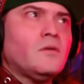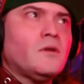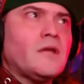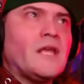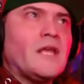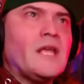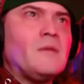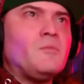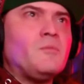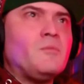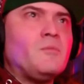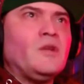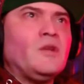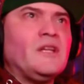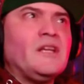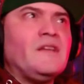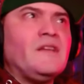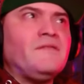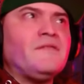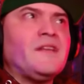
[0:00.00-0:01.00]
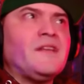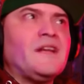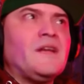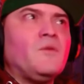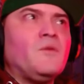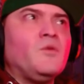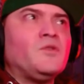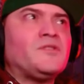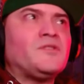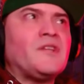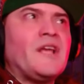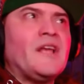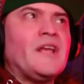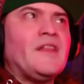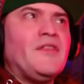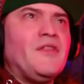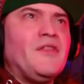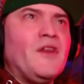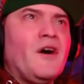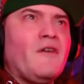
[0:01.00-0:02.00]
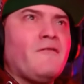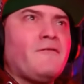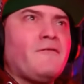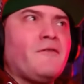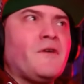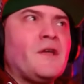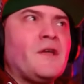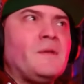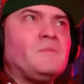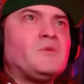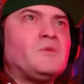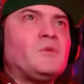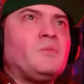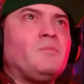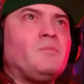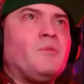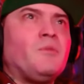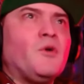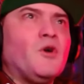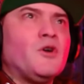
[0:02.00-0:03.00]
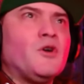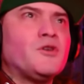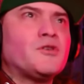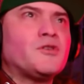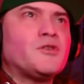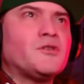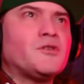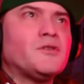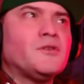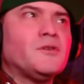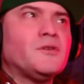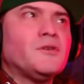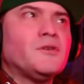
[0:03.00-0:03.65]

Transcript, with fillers: he believed that it was enough for him to push